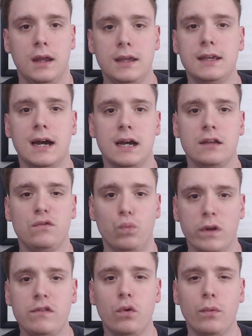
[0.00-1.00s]
Hey guys,
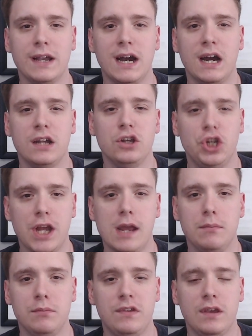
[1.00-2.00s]
what's going on?
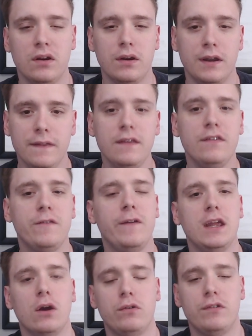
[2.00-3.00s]
James here, and in this
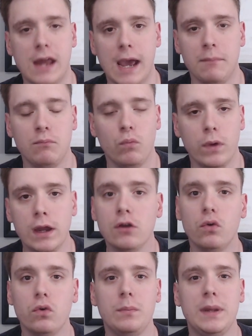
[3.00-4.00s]
video today, we are
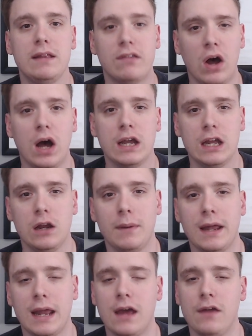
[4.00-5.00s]
going to be talking
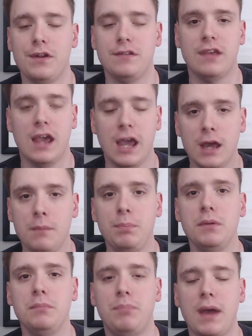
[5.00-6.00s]
about how the
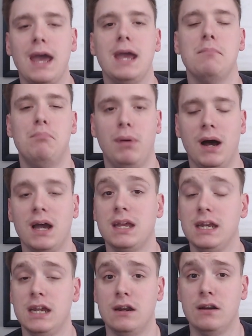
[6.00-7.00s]
Tampa Bay
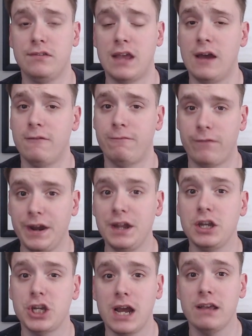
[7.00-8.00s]
Buccaneers have
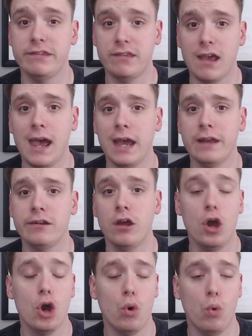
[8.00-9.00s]
franchise tagged
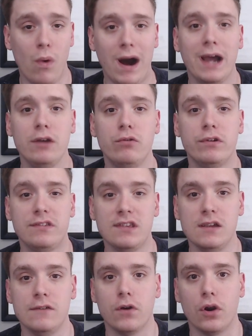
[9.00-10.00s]
wide
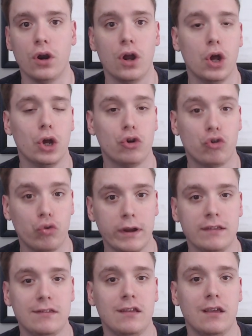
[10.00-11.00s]
receiver
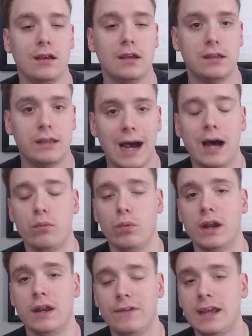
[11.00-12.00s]
Chris
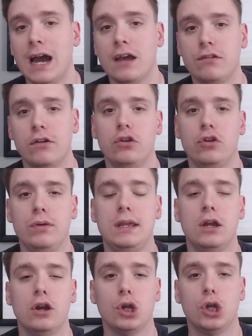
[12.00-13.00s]
Godwin. If you guys are new
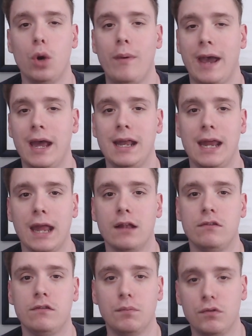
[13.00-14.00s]
here, go ahead
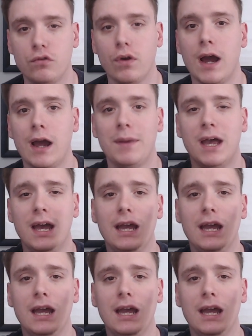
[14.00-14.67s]
and subscribe.